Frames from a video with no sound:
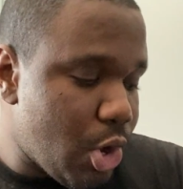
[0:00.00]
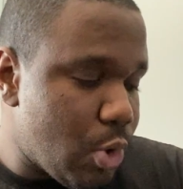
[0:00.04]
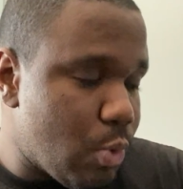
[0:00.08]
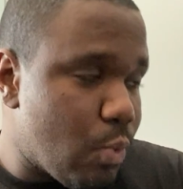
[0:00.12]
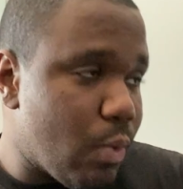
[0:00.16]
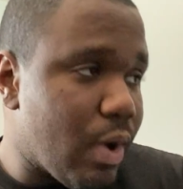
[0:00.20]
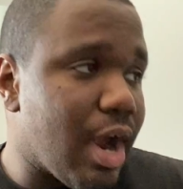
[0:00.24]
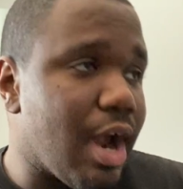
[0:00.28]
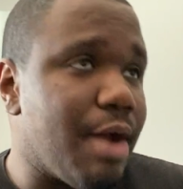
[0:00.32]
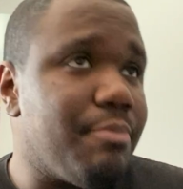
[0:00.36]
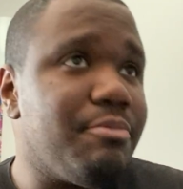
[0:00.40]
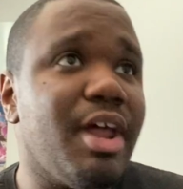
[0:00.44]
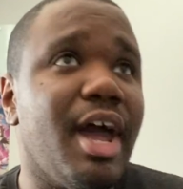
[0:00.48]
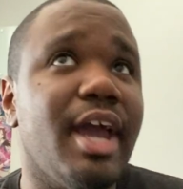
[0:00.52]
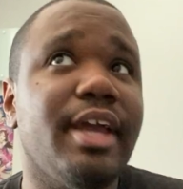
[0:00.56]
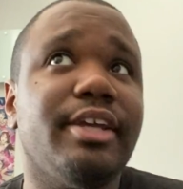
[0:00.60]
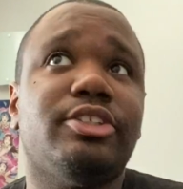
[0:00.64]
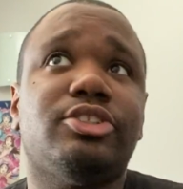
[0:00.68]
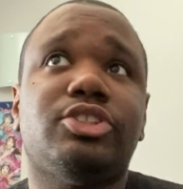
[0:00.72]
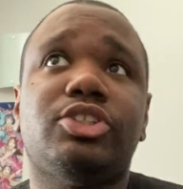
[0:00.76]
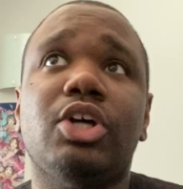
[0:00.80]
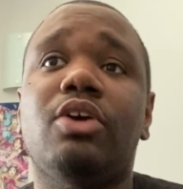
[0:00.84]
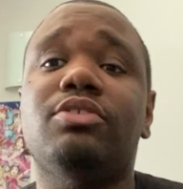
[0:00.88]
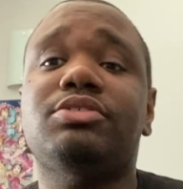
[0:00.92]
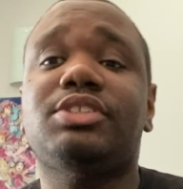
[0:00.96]
where I'm like,
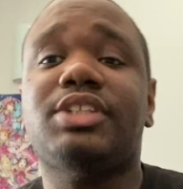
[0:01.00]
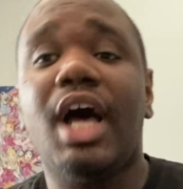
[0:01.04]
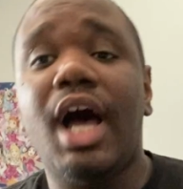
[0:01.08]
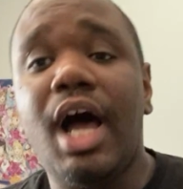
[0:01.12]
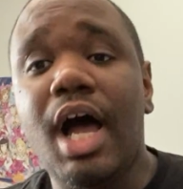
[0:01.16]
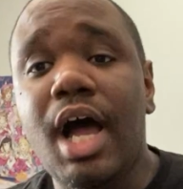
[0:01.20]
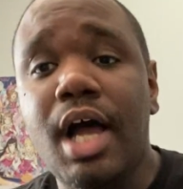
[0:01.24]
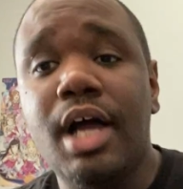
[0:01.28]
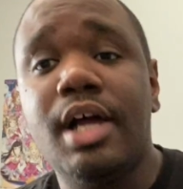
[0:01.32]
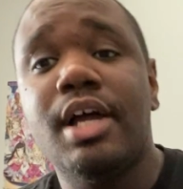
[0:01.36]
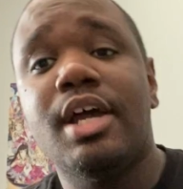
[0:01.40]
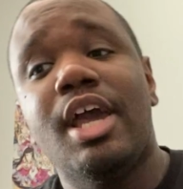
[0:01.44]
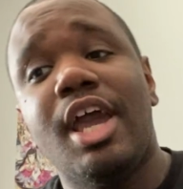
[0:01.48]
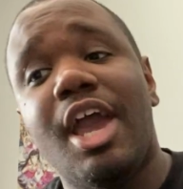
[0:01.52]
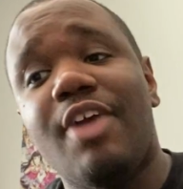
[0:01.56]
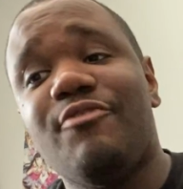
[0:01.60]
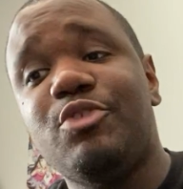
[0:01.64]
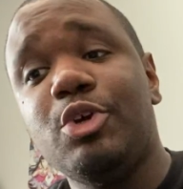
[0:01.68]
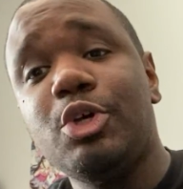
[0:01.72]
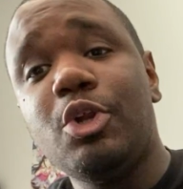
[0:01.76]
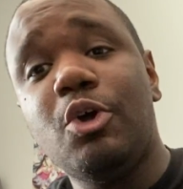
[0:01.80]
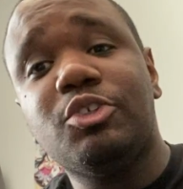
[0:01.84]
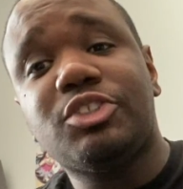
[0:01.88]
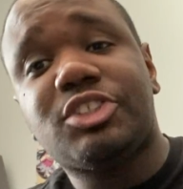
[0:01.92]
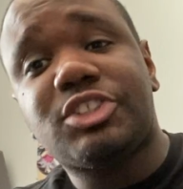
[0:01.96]
Shouta, if
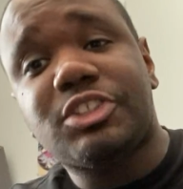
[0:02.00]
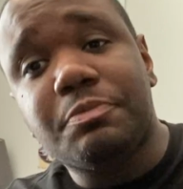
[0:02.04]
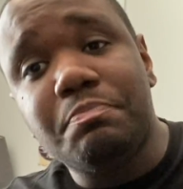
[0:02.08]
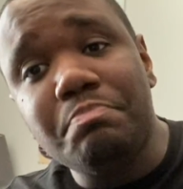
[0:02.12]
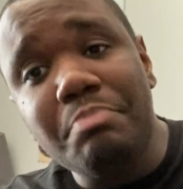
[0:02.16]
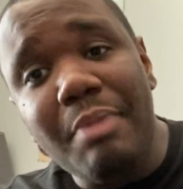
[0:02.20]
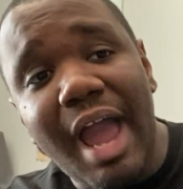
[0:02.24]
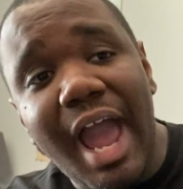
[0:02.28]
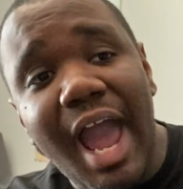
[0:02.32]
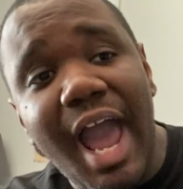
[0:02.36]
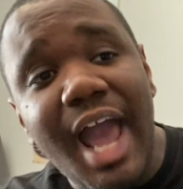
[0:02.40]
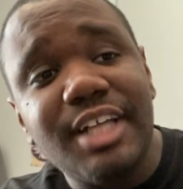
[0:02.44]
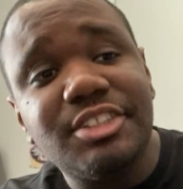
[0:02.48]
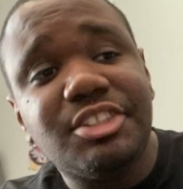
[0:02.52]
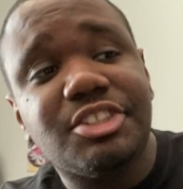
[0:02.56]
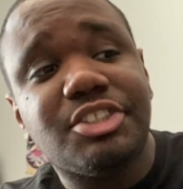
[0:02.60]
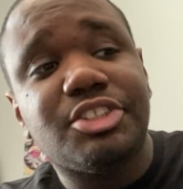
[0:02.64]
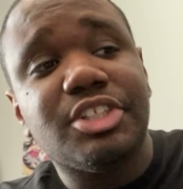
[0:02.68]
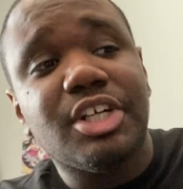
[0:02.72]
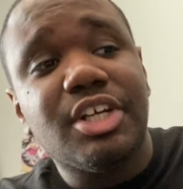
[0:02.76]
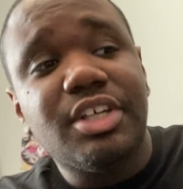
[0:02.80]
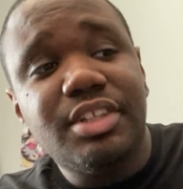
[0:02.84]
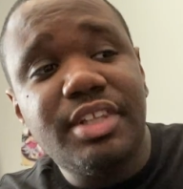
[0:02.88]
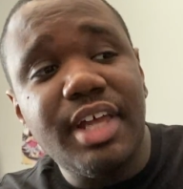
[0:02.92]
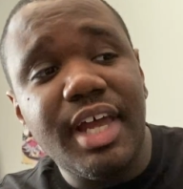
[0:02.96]
you don't
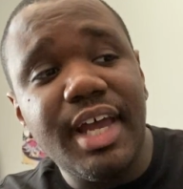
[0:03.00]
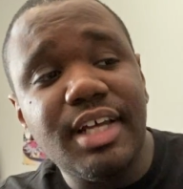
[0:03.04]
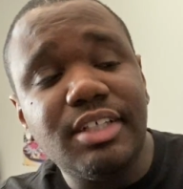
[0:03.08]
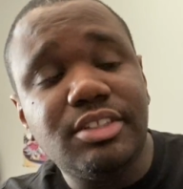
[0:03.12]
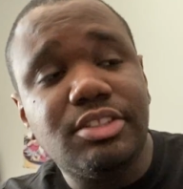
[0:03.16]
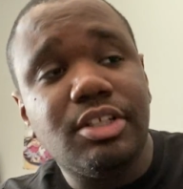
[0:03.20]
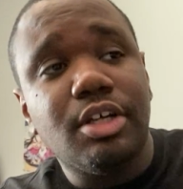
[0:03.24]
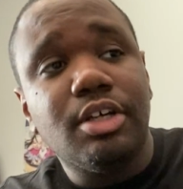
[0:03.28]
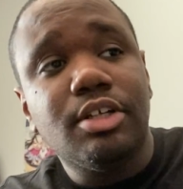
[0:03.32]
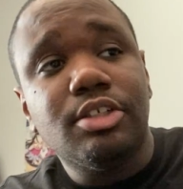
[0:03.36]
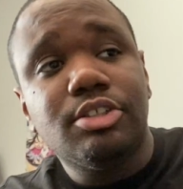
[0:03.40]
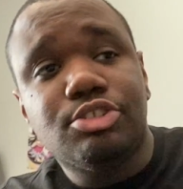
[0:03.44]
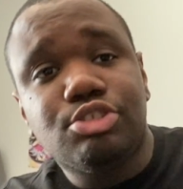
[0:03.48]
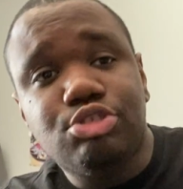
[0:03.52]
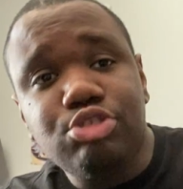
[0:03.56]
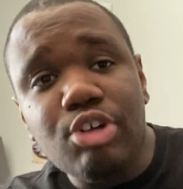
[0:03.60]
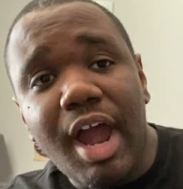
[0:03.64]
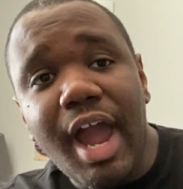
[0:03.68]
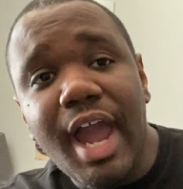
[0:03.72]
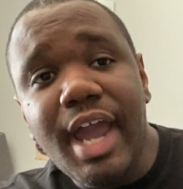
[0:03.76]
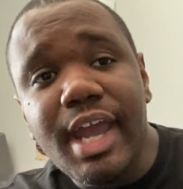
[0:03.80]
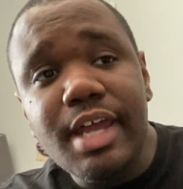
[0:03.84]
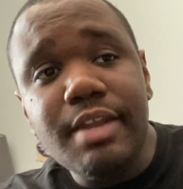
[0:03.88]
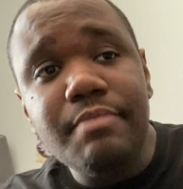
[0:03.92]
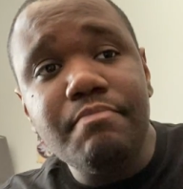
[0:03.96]
smash this
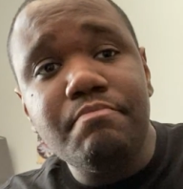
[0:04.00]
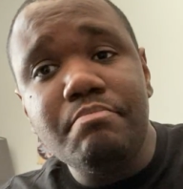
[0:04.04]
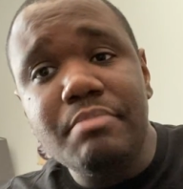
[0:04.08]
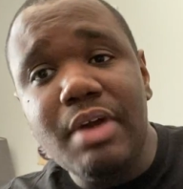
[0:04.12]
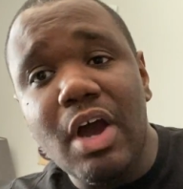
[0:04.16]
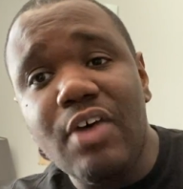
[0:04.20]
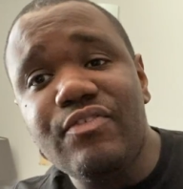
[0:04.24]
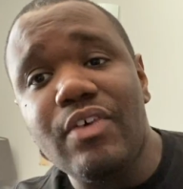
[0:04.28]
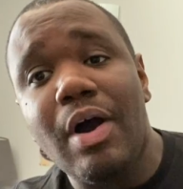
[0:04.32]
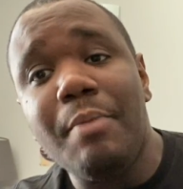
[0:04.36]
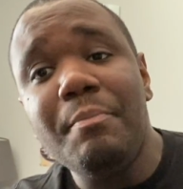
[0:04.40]
dragon MILF,